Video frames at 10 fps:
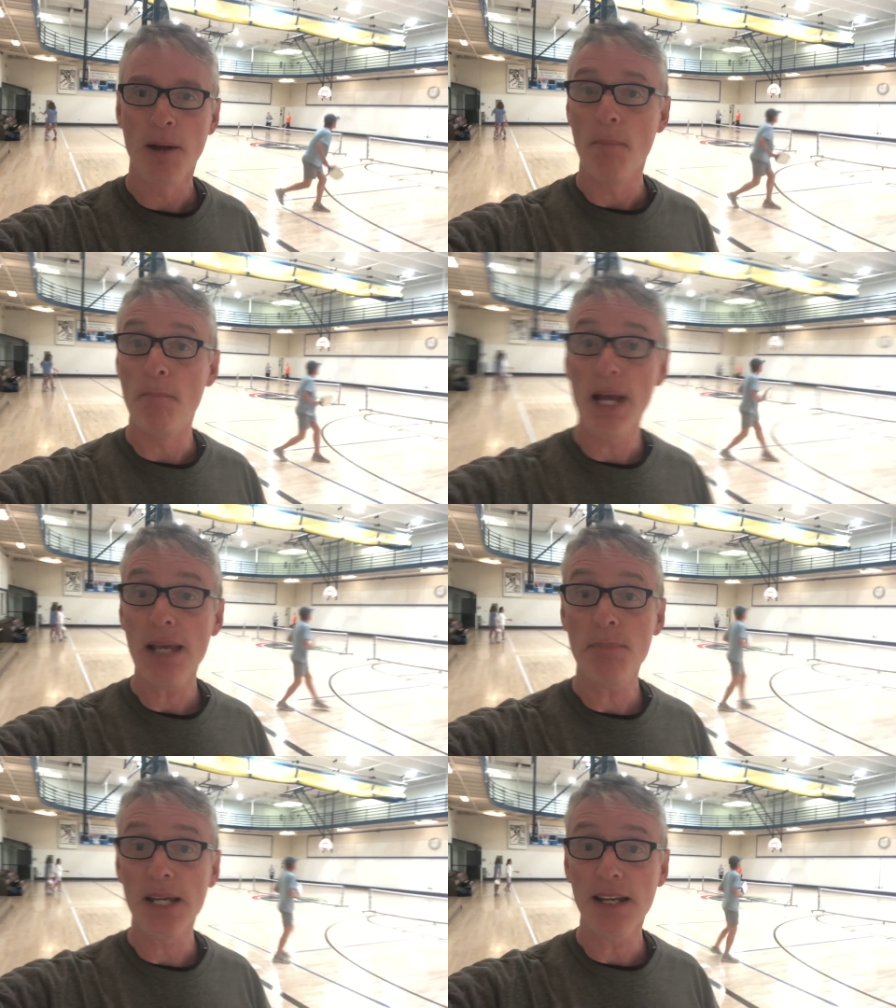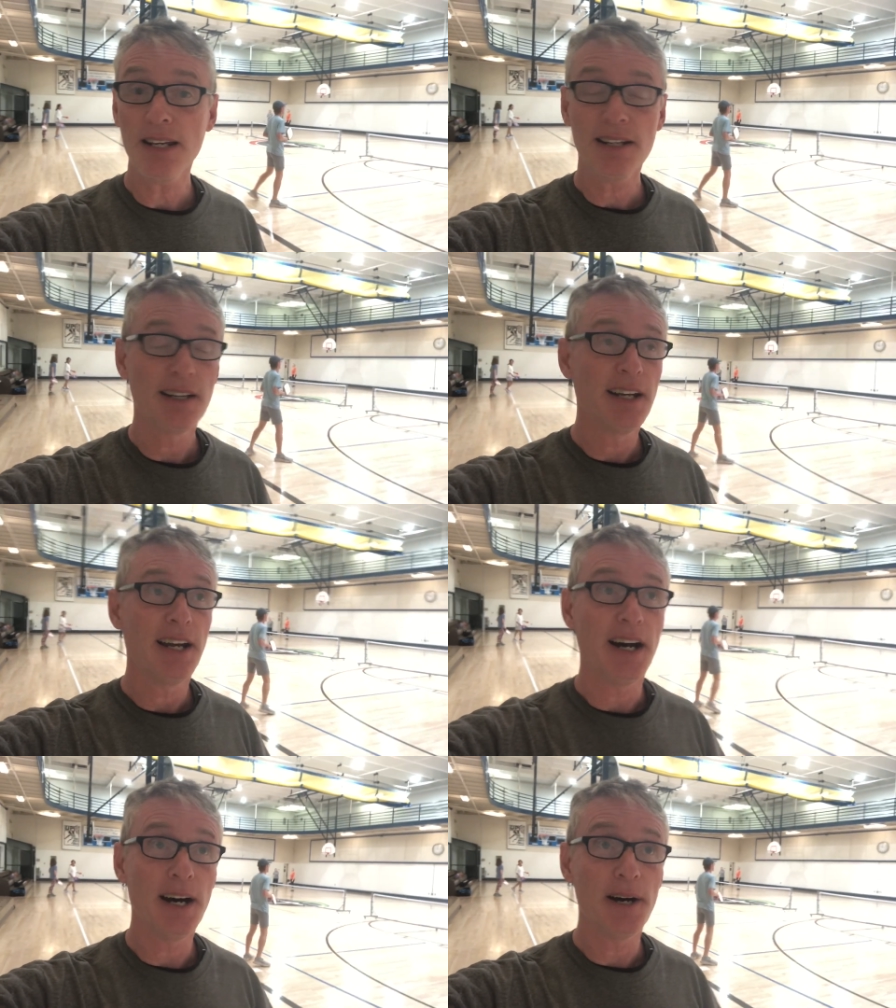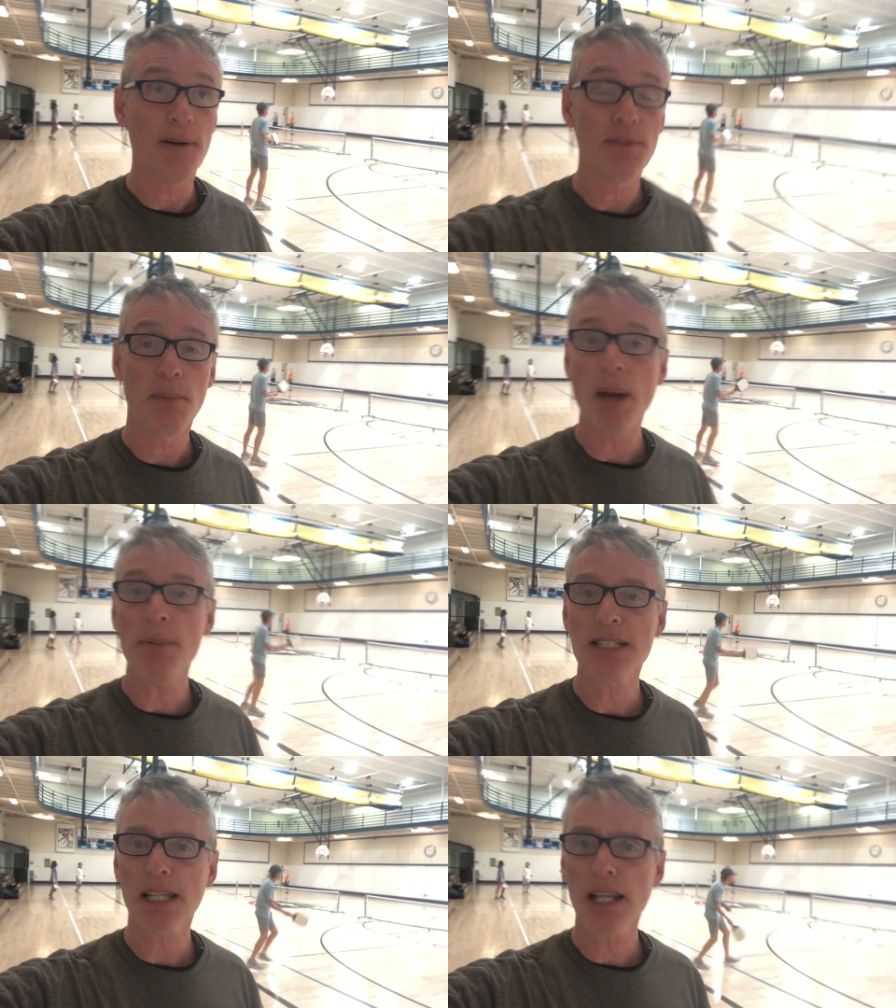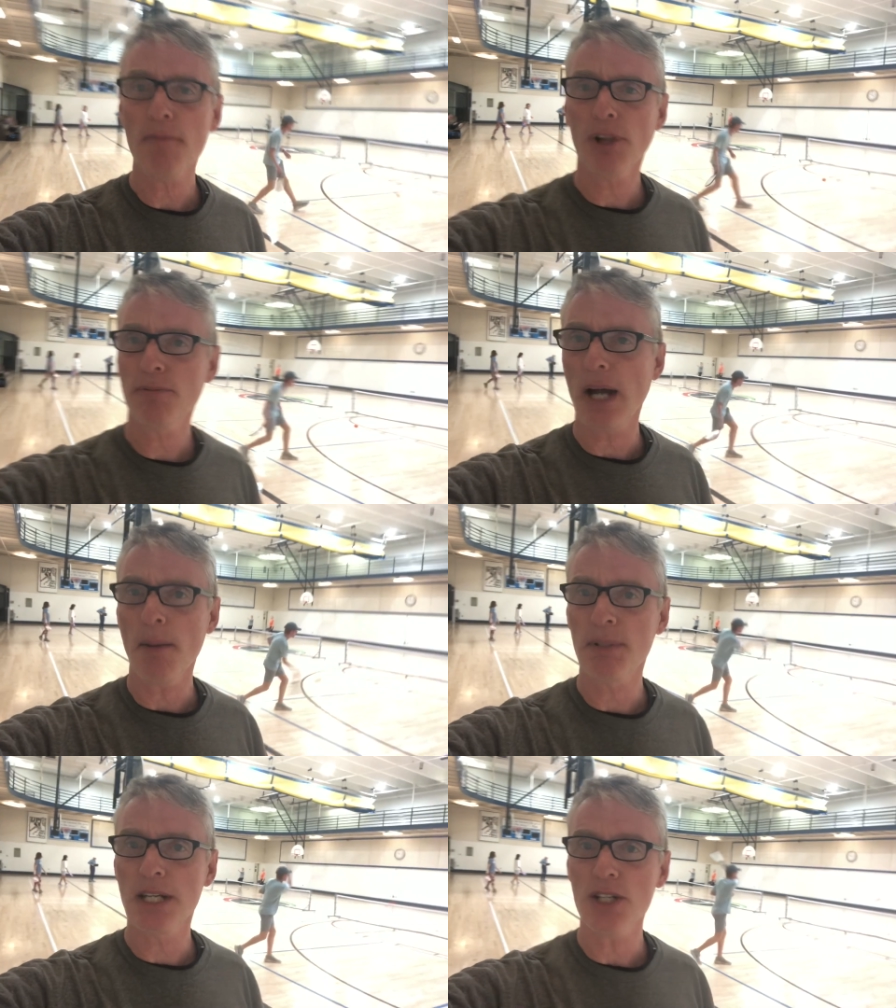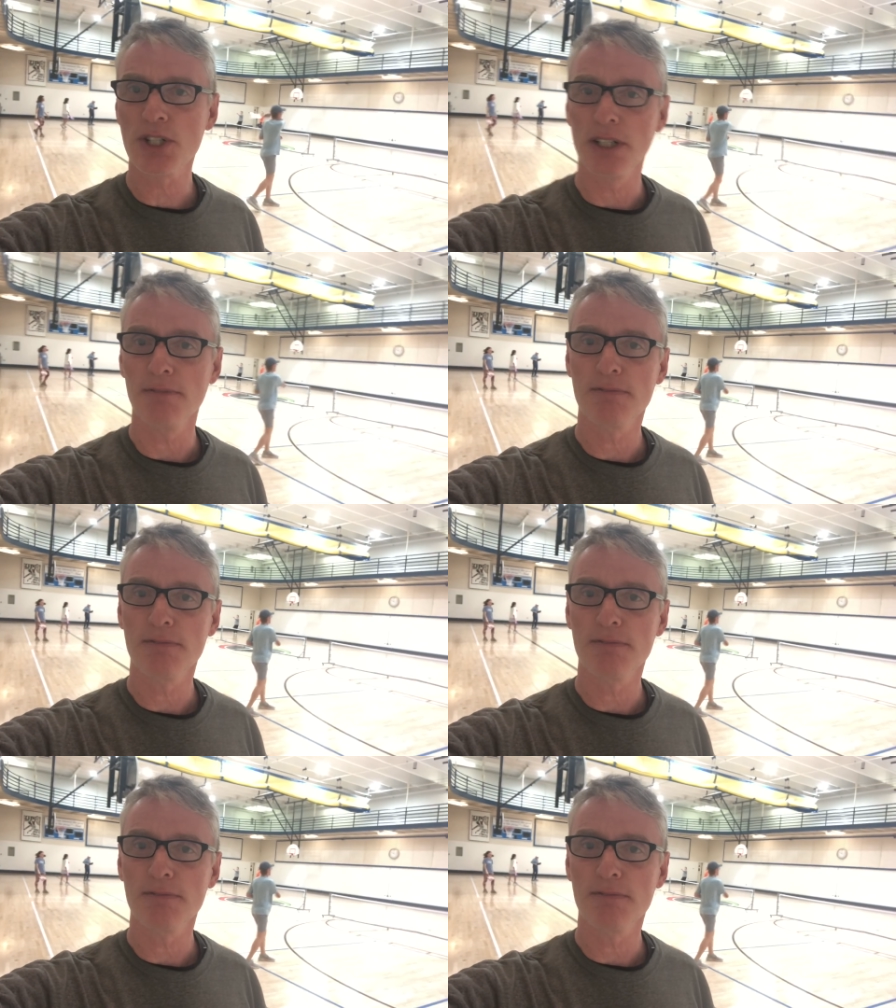Maybe it's the level of competition.